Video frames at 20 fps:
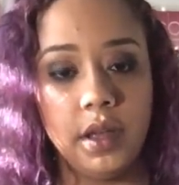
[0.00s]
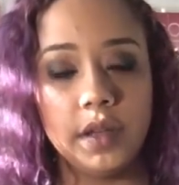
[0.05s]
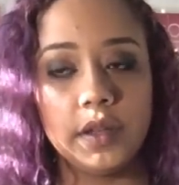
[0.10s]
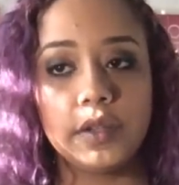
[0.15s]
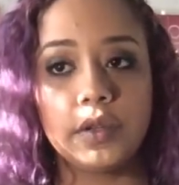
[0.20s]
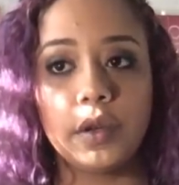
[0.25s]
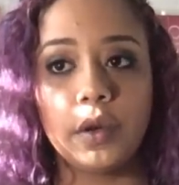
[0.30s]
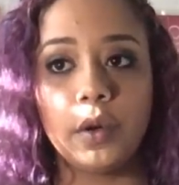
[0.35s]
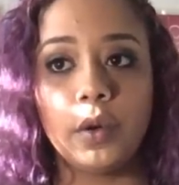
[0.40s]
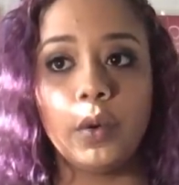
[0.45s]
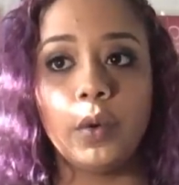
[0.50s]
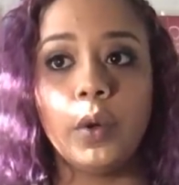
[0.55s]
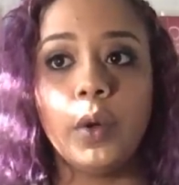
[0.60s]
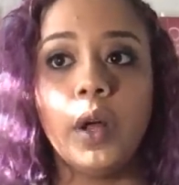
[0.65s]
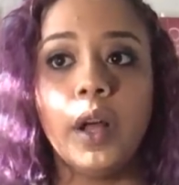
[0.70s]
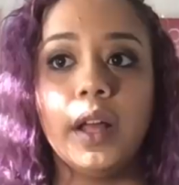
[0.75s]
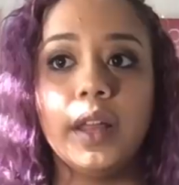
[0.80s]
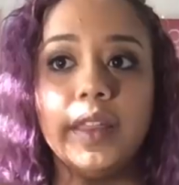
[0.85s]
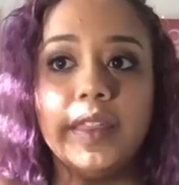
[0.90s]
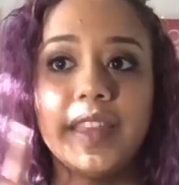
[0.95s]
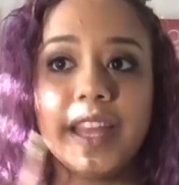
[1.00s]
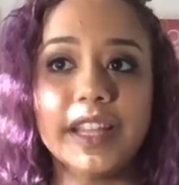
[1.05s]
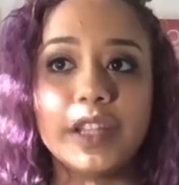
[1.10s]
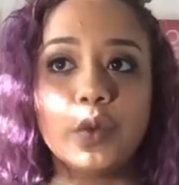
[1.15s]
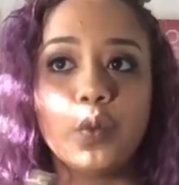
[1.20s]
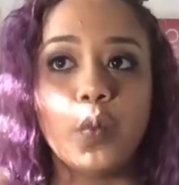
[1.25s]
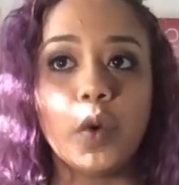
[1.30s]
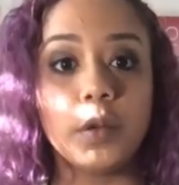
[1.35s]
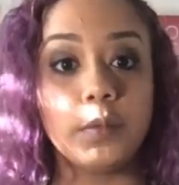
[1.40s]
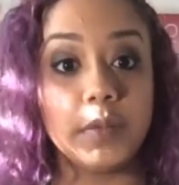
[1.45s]
So that's
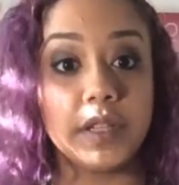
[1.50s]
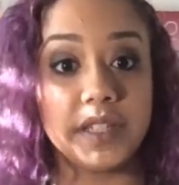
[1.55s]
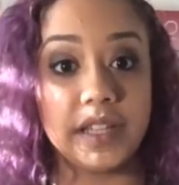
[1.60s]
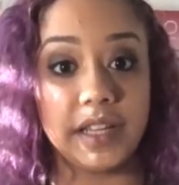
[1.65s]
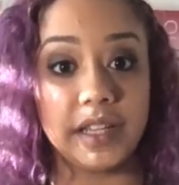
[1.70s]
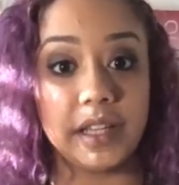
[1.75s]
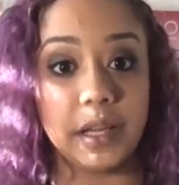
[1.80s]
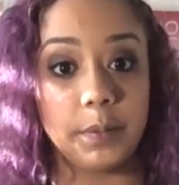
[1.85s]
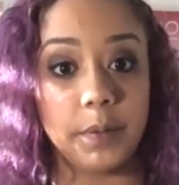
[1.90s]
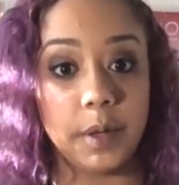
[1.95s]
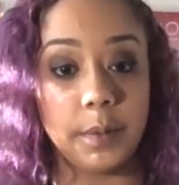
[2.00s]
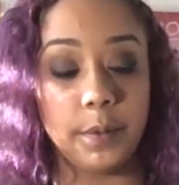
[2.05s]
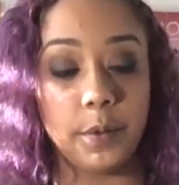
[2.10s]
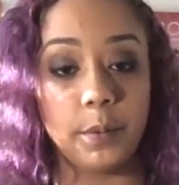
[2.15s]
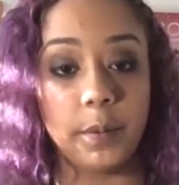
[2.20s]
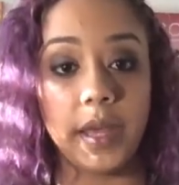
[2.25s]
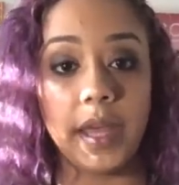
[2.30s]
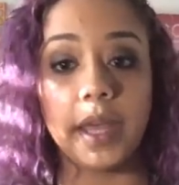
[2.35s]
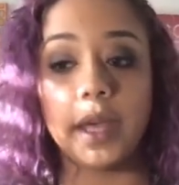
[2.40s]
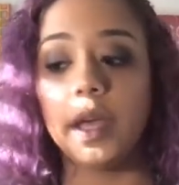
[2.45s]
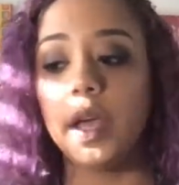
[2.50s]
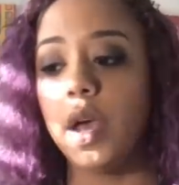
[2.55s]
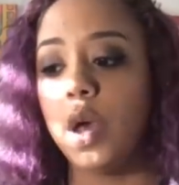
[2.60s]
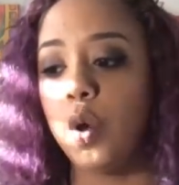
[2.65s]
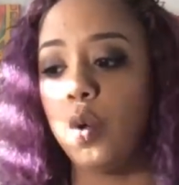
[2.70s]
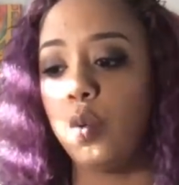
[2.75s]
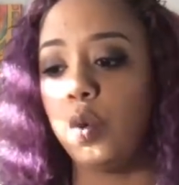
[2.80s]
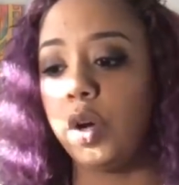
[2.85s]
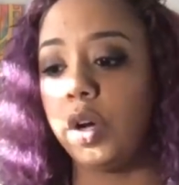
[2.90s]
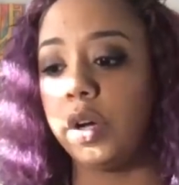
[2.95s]
one mistake that people make,
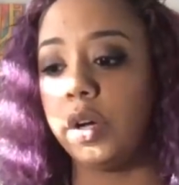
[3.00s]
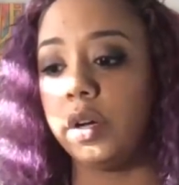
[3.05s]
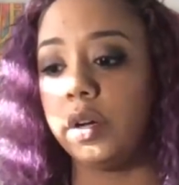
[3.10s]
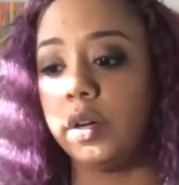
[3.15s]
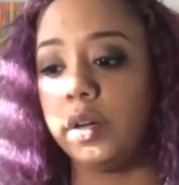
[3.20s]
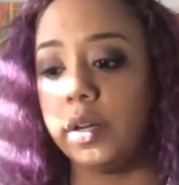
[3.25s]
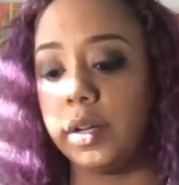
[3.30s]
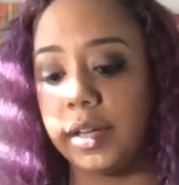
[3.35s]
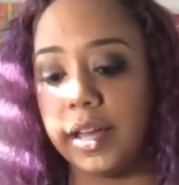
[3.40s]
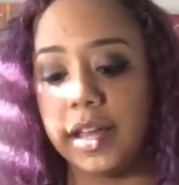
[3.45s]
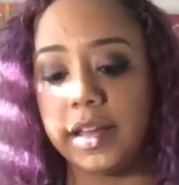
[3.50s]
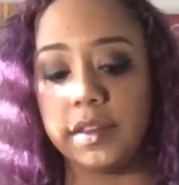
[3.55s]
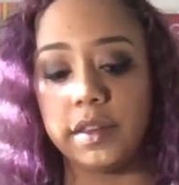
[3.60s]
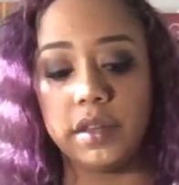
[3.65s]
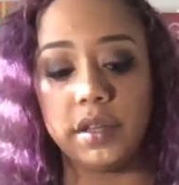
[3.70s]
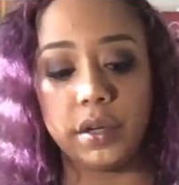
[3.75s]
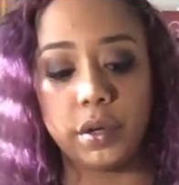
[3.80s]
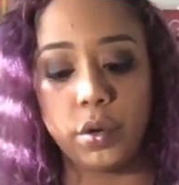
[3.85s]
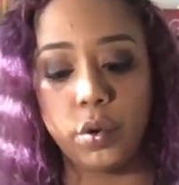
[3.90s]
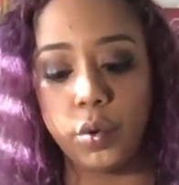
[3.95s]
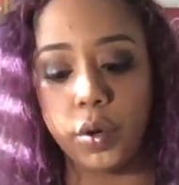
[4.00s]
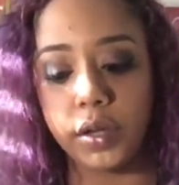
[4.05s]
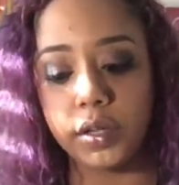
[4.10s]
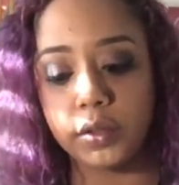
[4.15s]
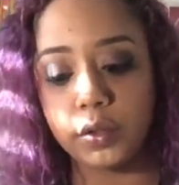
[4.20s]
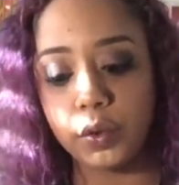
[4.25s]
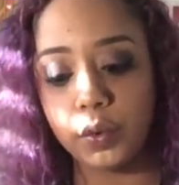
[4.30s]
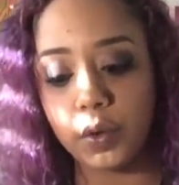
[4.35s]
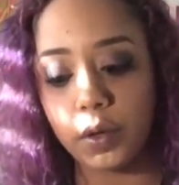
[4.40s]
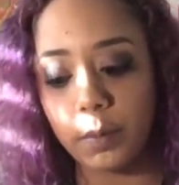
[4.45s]
where again, they're going
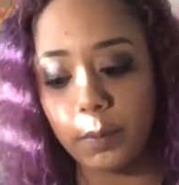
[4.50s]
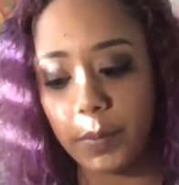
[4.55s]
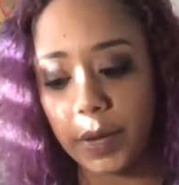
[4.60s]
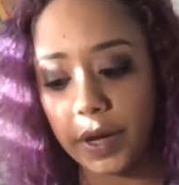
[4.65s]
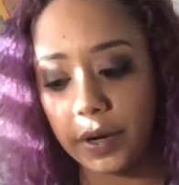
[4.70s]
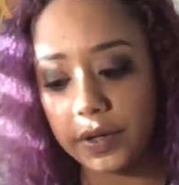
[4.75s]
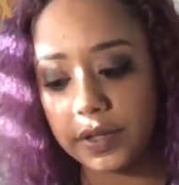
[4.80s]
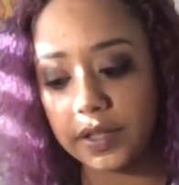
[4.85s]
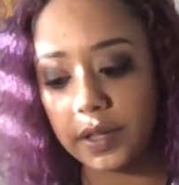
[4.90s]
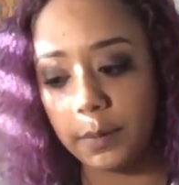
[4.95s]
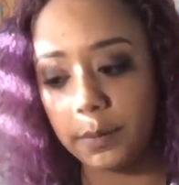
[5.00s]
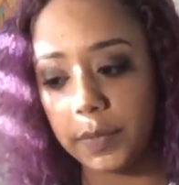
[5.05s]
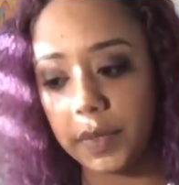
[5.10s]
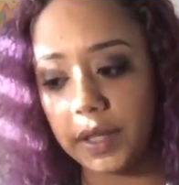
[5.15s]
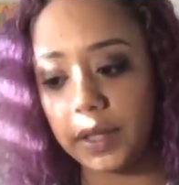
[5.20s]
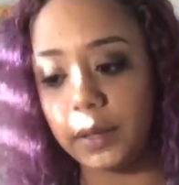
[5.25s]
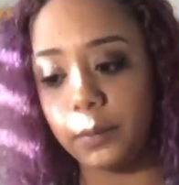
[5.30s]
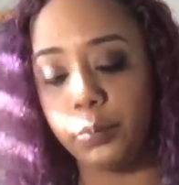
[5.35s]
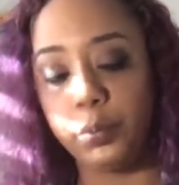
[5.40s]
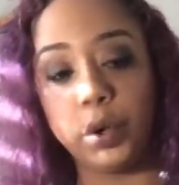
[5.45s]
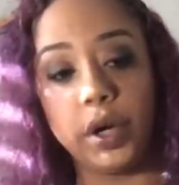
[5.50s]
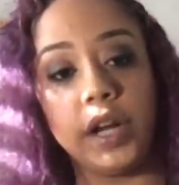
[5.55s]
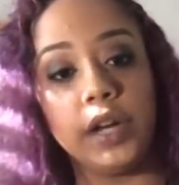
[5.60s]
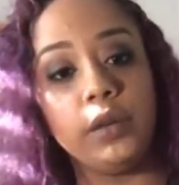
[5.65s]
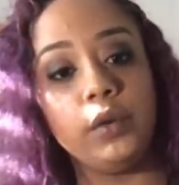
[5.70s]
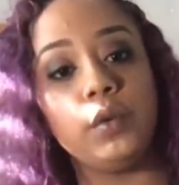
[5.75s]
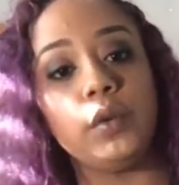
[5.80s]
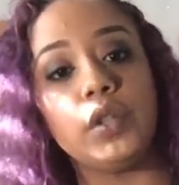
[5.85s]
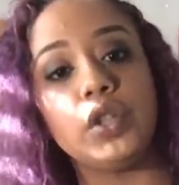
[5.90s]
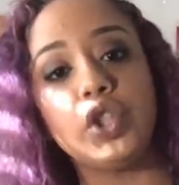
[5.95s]
to compare something
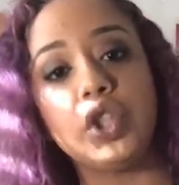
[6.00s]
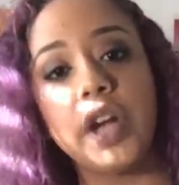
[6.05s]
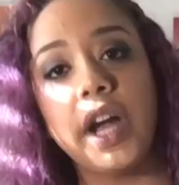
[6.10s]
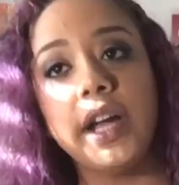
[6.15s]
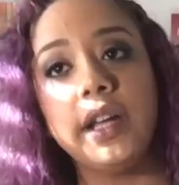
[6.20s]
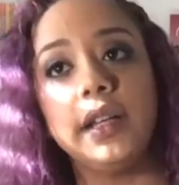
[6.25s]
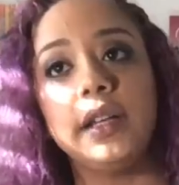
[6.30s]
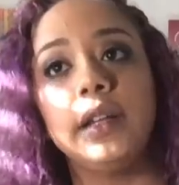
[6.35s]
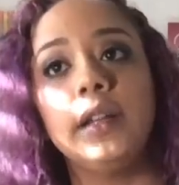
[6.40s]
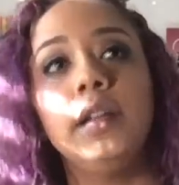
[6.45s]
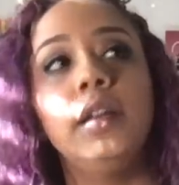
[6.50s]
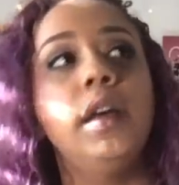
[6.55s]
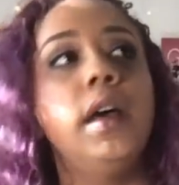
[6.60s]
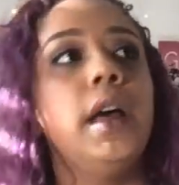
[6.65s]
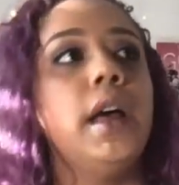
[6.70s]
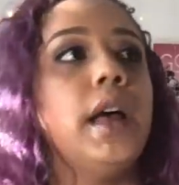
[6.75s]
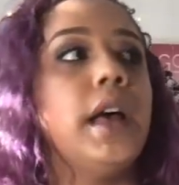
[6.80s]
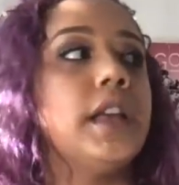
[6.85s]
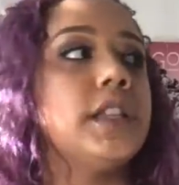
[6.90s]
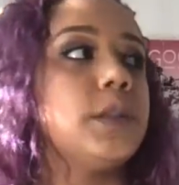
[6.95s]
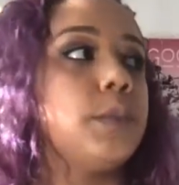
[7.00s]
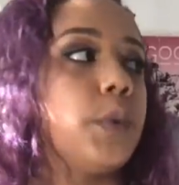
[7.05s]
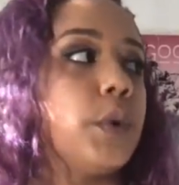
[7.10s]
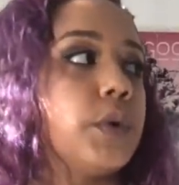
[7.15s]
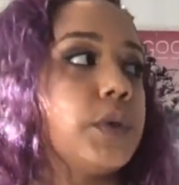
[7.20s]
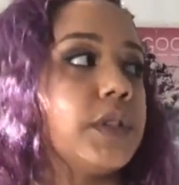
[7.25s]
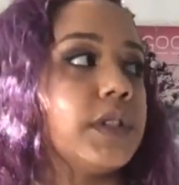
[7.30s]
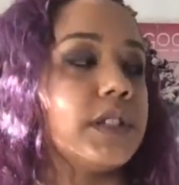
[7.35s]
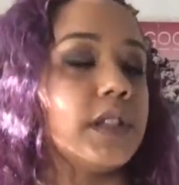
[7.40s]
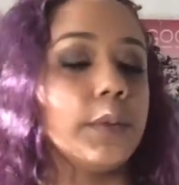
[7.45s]
brand new and shiny as
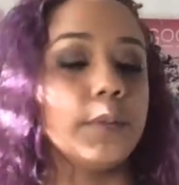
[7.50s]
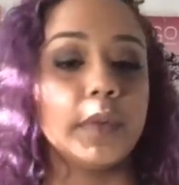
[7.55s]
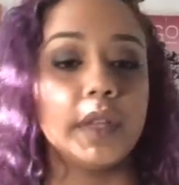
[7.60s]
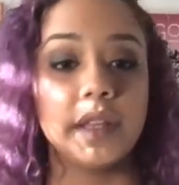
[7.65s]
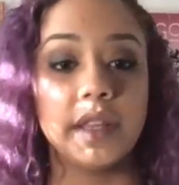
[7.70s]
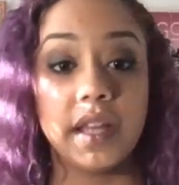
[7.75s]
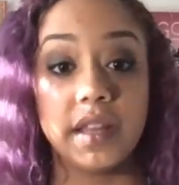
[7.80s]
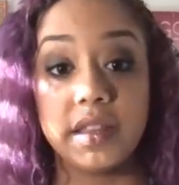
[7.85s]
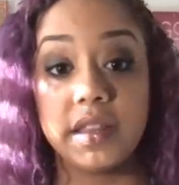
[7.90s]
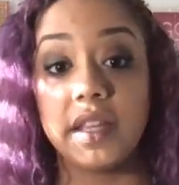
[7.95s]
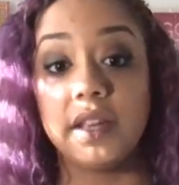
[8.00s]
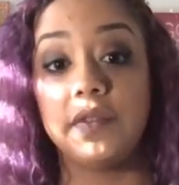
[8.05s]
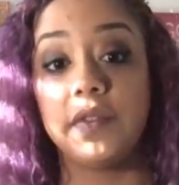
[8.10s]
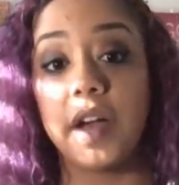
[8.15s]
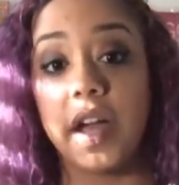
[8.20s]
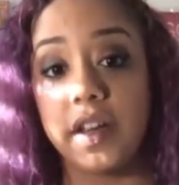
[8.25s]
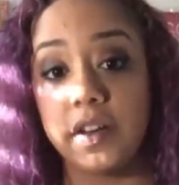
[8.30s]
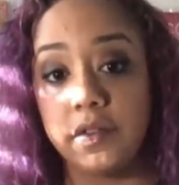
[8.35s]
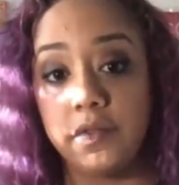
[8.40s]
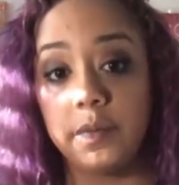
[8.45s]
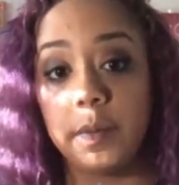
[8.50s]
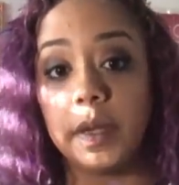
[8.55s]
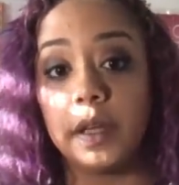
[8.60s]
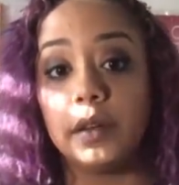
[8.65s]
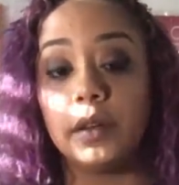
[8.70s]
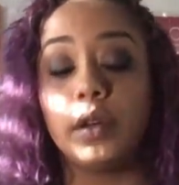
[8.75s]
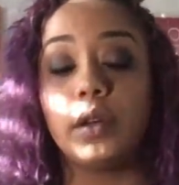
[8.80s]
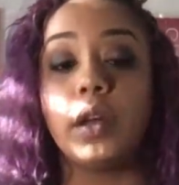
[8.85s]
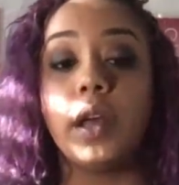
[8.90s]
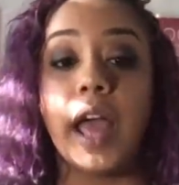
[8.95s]
opposed to something that they've kind of
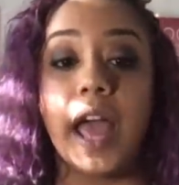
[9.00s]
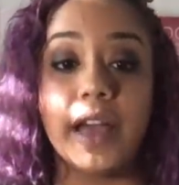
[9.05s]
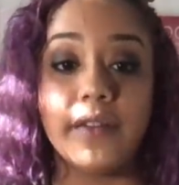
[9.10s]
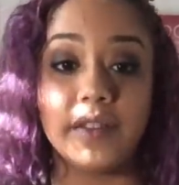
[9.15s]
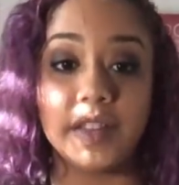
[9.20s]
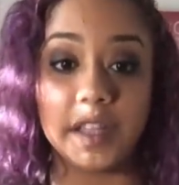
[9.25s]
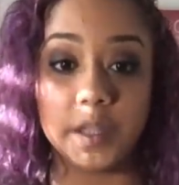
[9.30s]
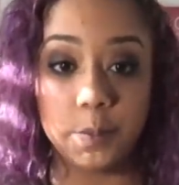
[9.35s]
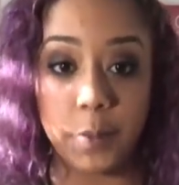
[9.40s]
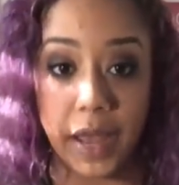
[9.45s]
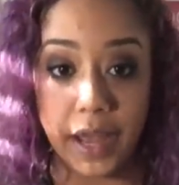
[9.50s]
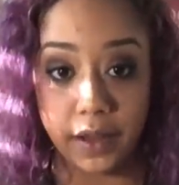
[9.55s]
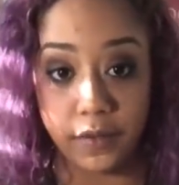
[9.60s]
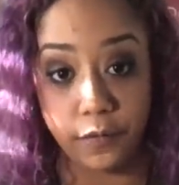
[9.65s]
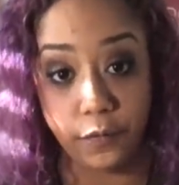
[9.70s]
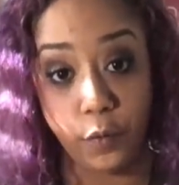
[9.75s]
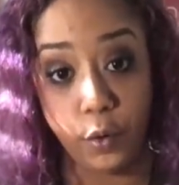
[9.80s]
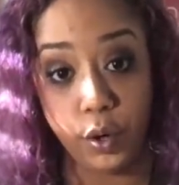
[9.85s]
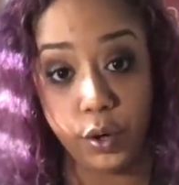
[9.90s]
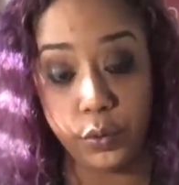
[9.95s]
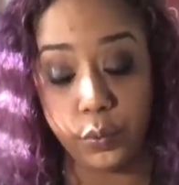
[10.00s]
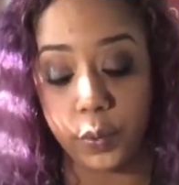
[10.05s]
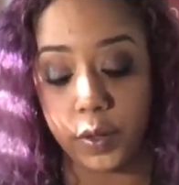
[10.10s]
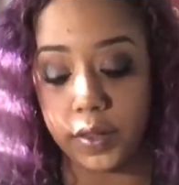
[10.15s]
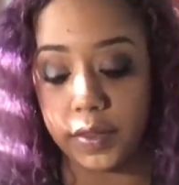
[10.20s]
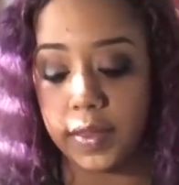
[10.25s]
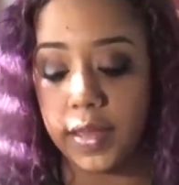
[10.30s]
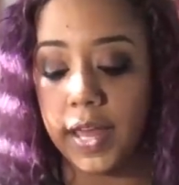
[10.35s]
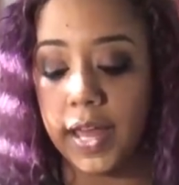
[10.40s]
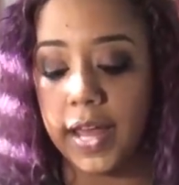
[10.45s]
been having this back and forth
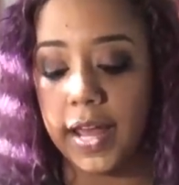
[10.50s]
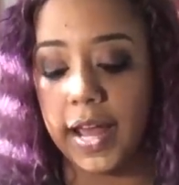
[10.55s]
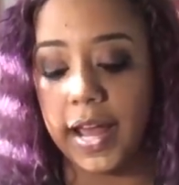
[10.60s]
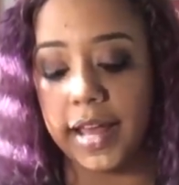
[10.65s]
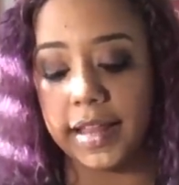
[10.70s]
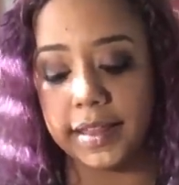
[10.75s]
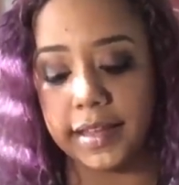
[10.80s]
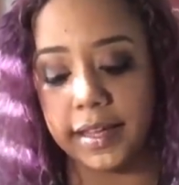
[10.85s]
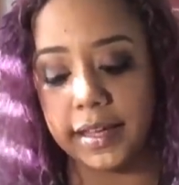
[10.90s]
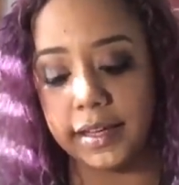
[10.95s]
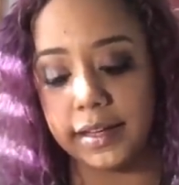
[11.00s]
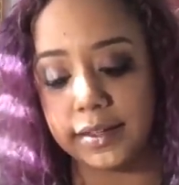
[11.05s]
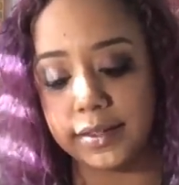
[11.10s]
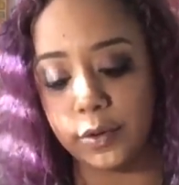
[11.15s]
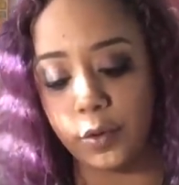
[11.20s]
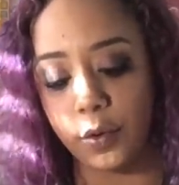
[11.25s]
with. And then it's